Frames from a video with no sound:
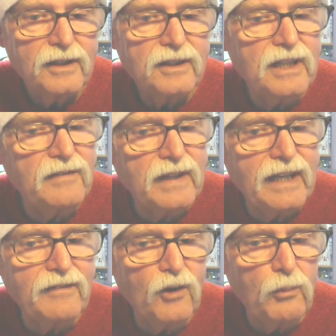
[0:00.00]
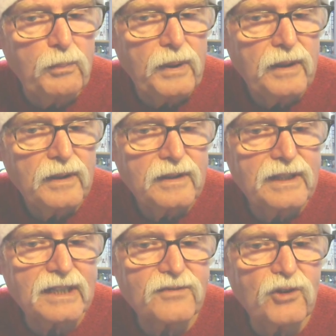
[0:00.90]
Never give up.
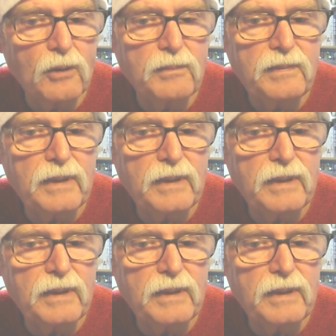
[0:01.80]
That's from